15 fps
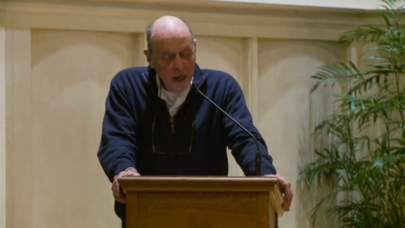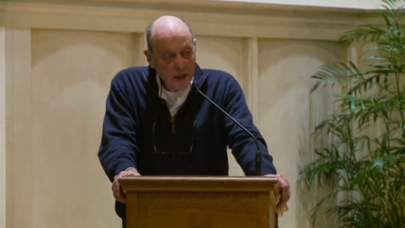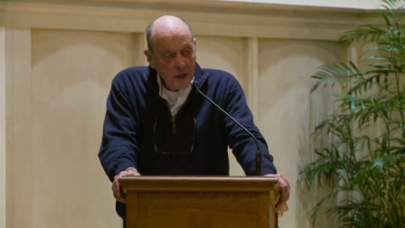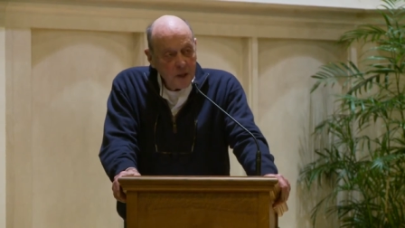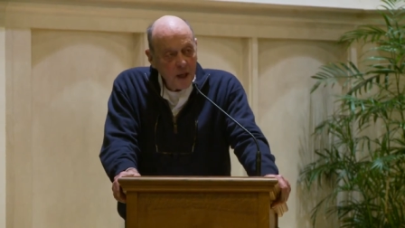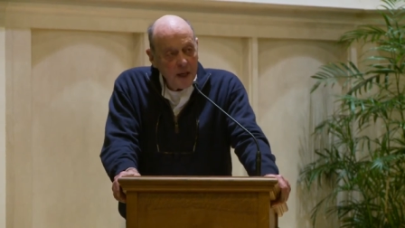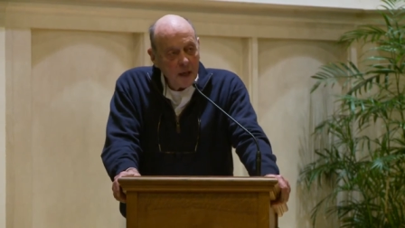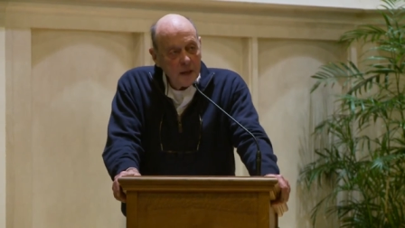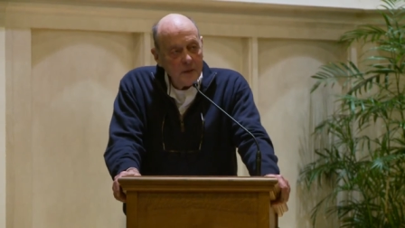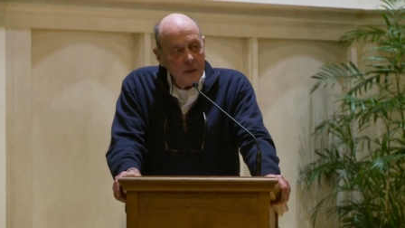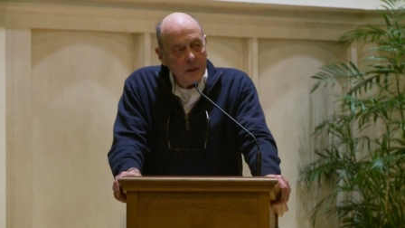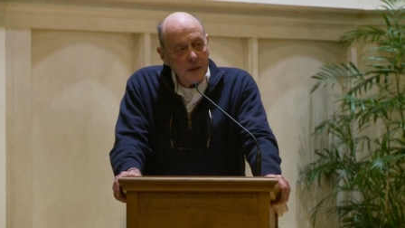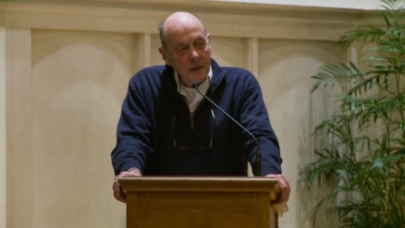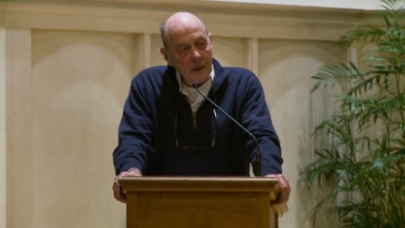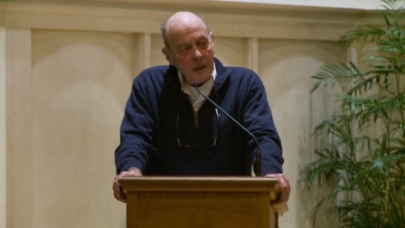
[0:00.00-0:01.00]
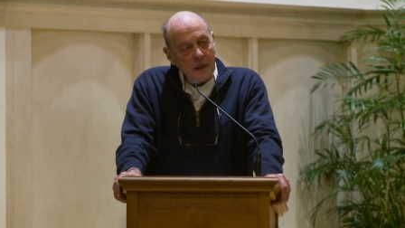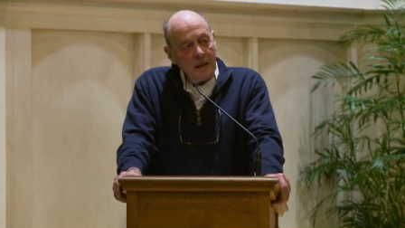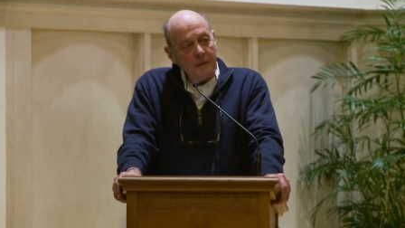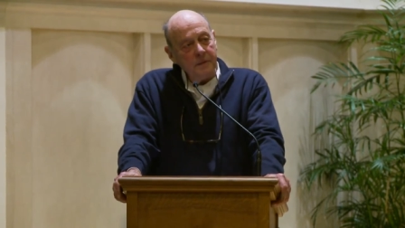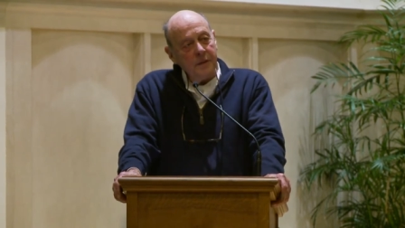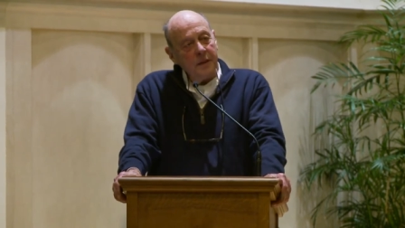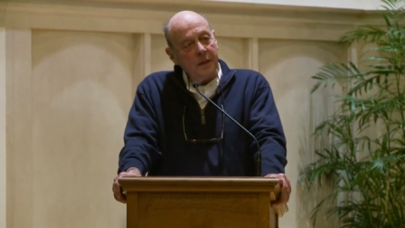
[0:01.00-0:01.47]
The title of the,
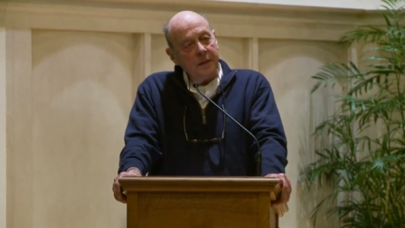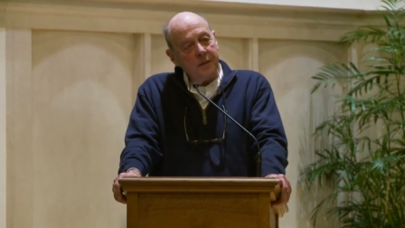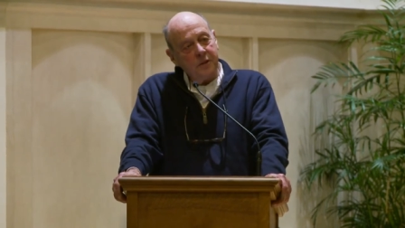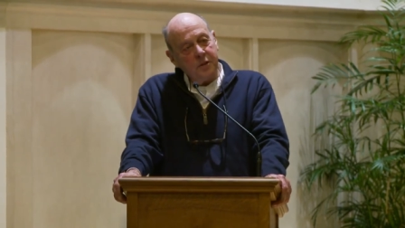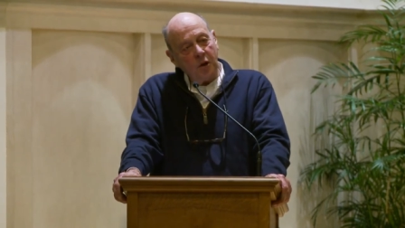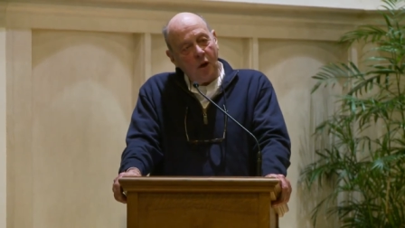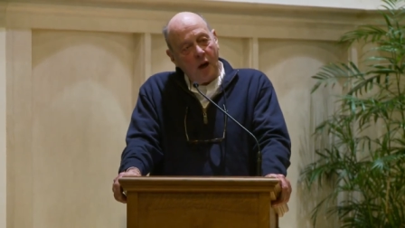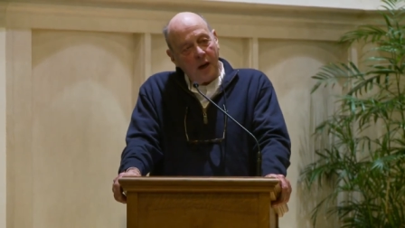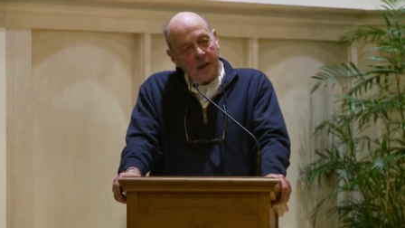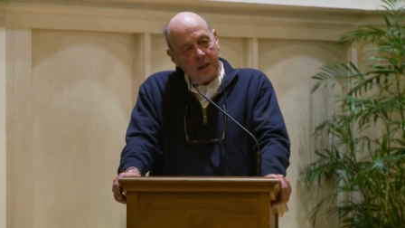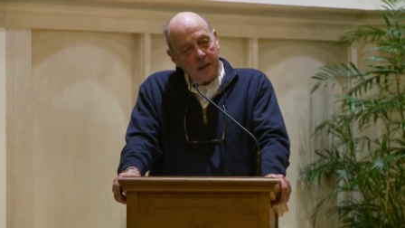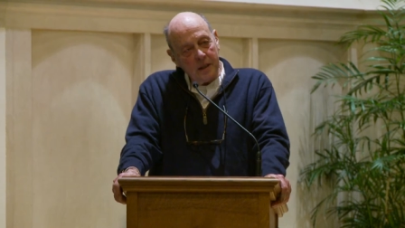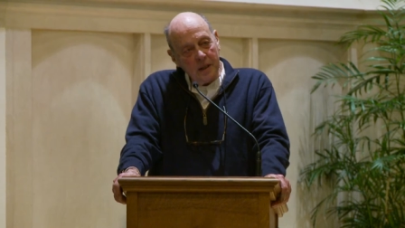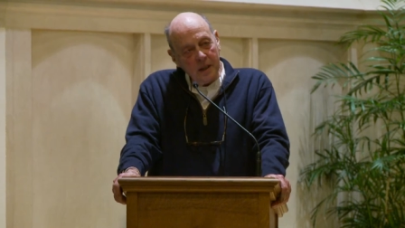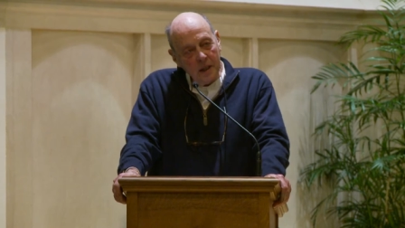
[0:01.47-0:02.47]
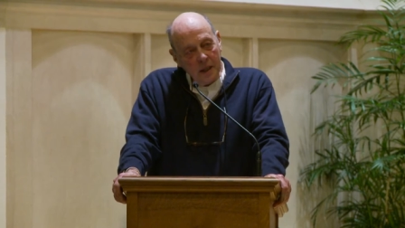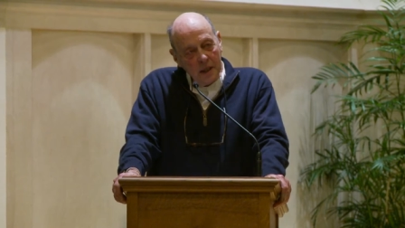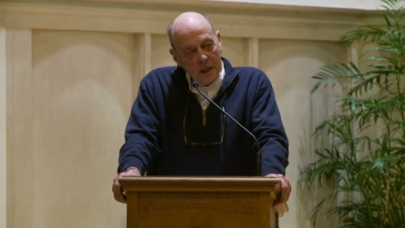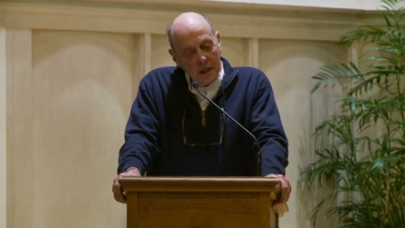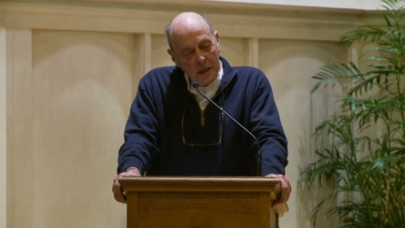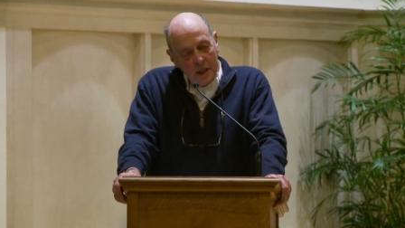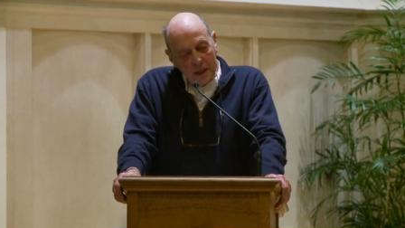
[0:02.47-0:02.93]
of the talk
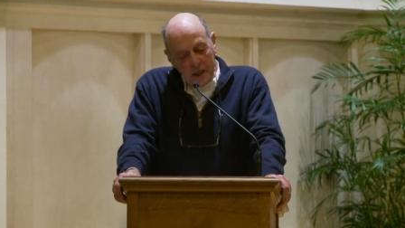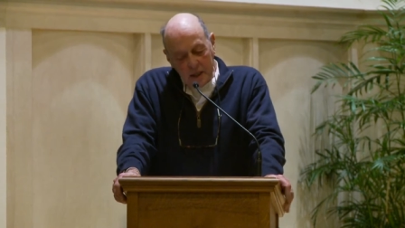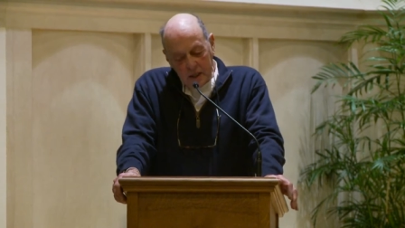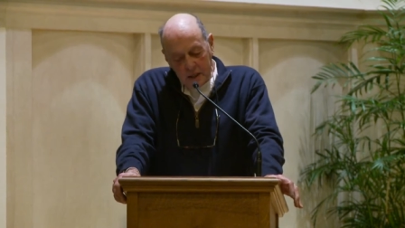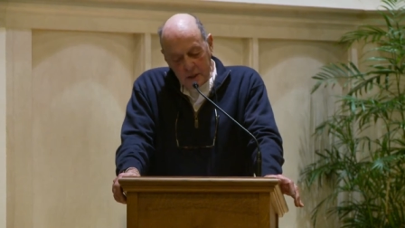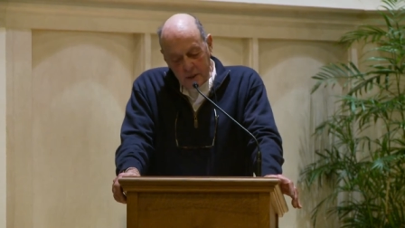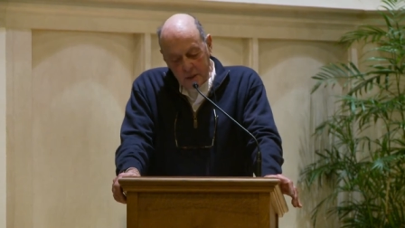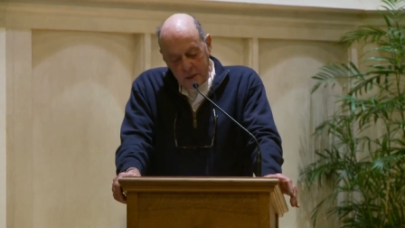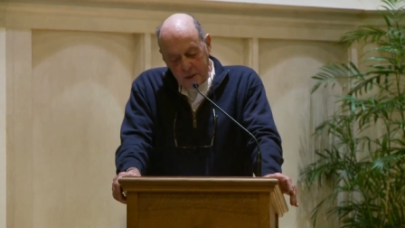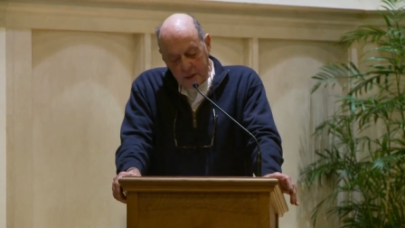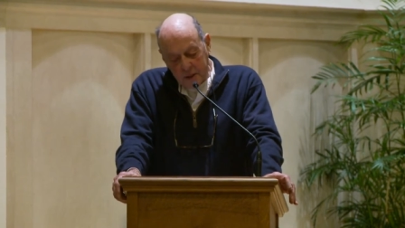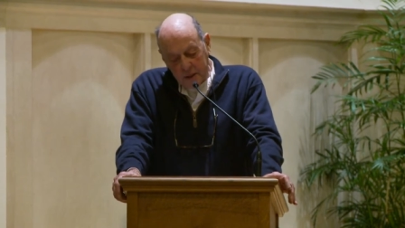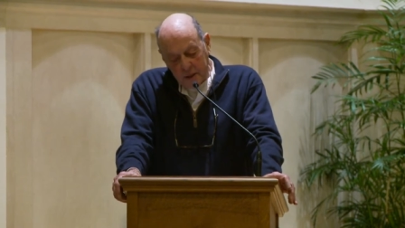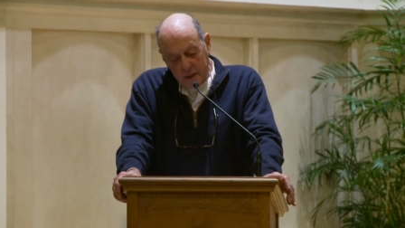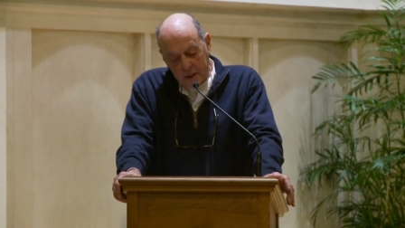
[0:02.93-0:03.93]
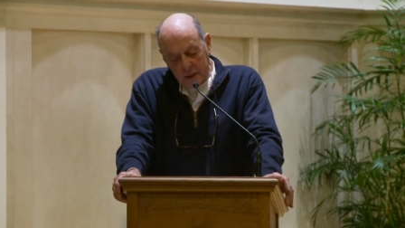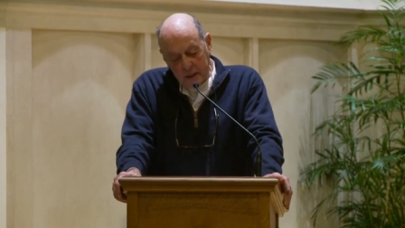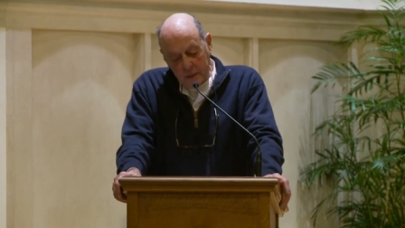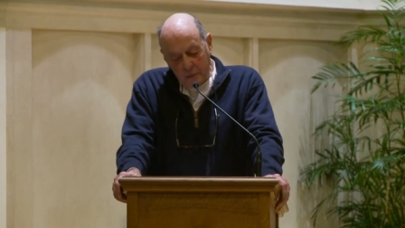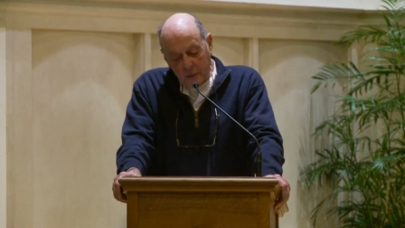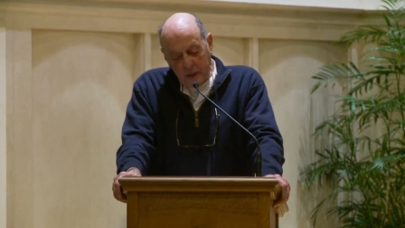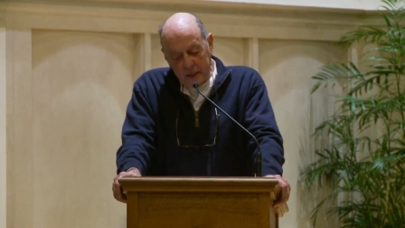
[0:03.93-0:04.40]
is
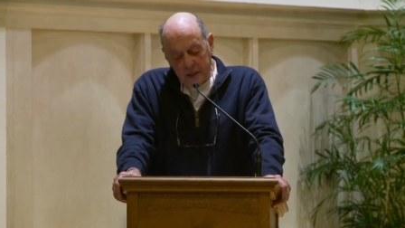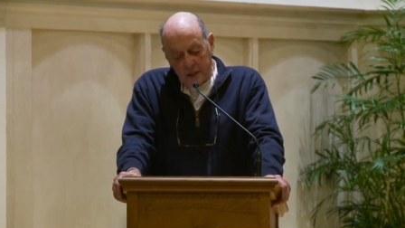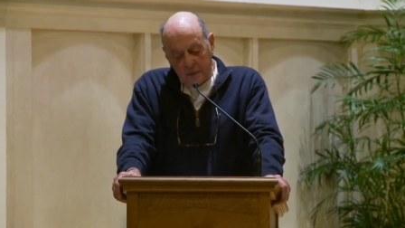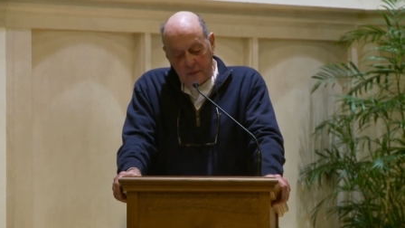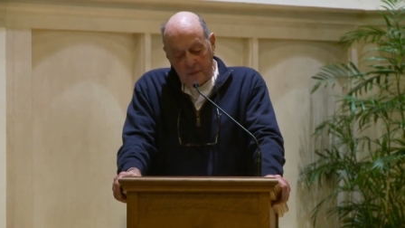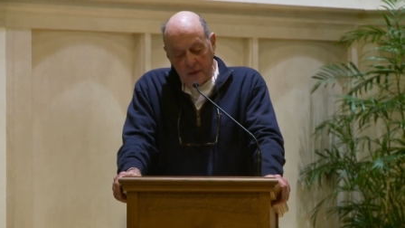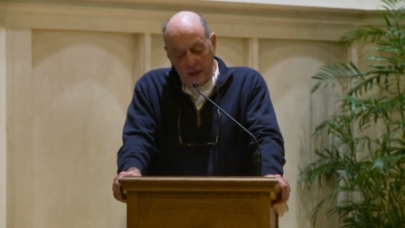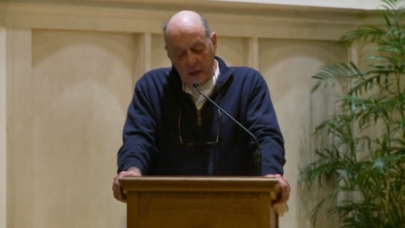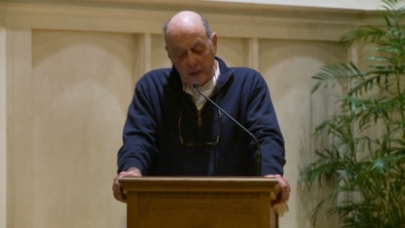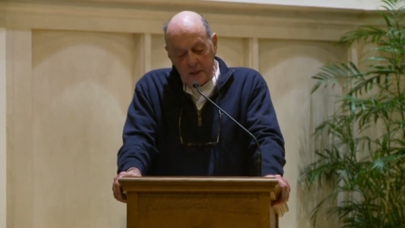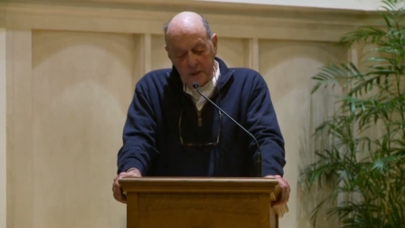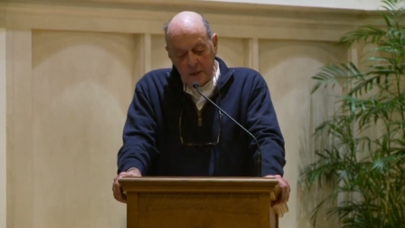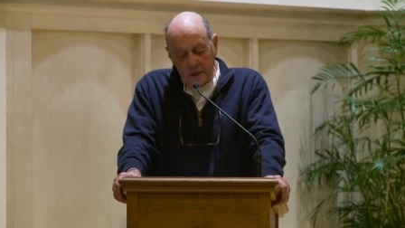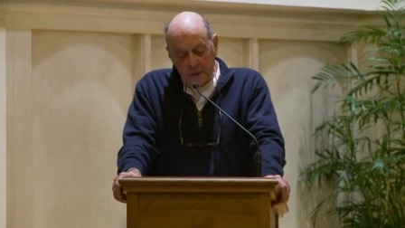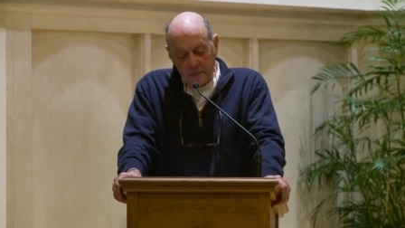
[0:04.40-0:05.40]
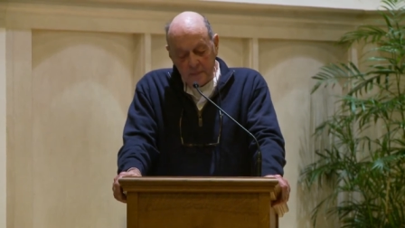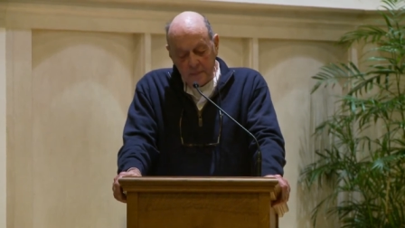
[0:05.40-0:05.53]
In Praise of Floods,